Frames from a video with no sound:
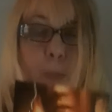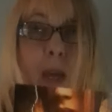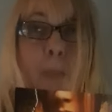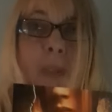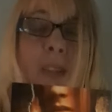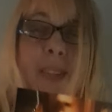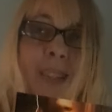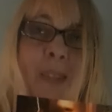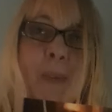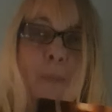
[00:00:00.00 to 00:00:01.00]
of Babalon.
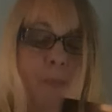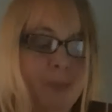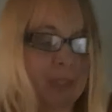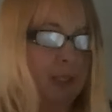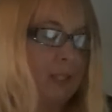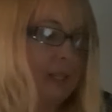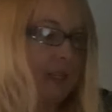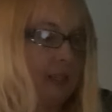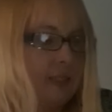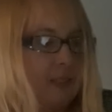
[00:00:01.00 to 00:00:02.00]

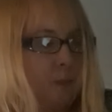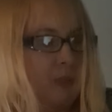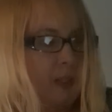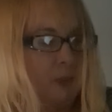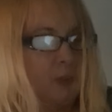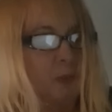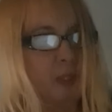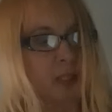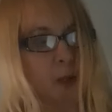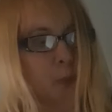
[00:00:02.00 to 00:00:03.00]
It's subtitled Three
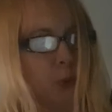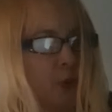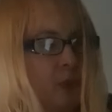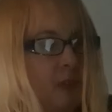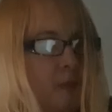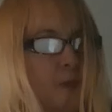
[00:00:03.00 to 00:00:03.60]
Temples,